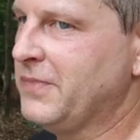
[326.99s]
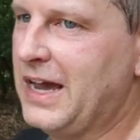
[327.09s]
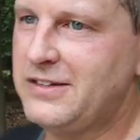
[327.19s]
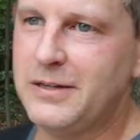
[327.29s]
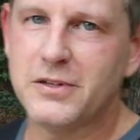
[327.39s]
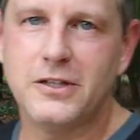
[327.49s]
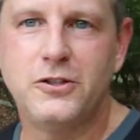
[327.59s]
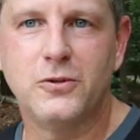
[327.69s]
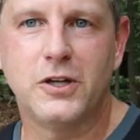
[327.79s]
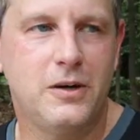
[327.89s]
I typically
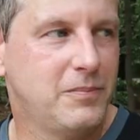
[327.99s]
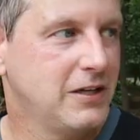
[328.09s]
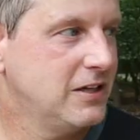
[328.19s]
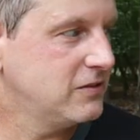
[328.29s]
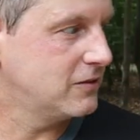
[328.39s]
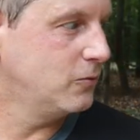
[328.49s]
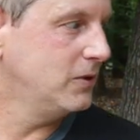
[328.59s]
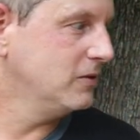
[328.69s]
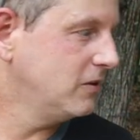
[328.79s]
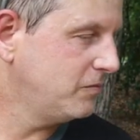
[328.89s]
do it up against the
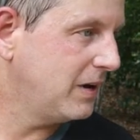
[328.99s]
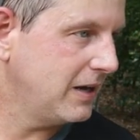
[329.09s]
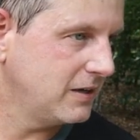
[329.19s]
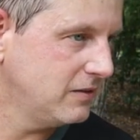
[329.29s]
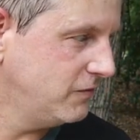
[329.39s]
wheel of my